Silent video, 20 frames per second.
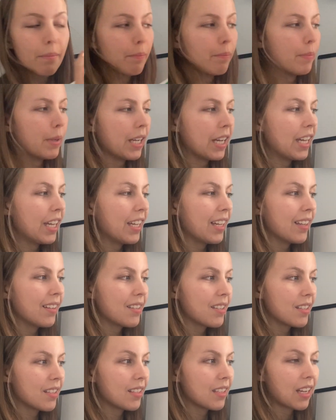
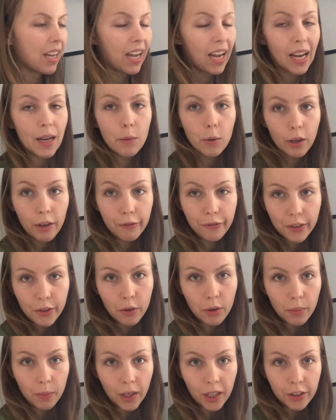because I will have
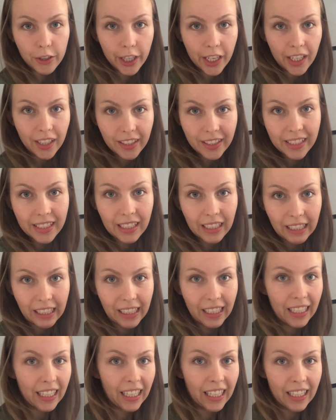fewer projects
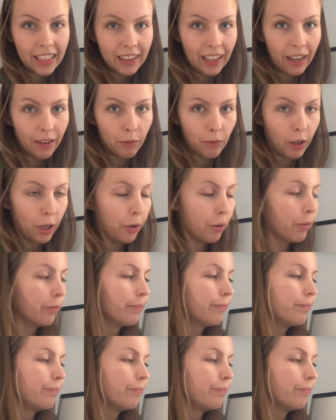in that row.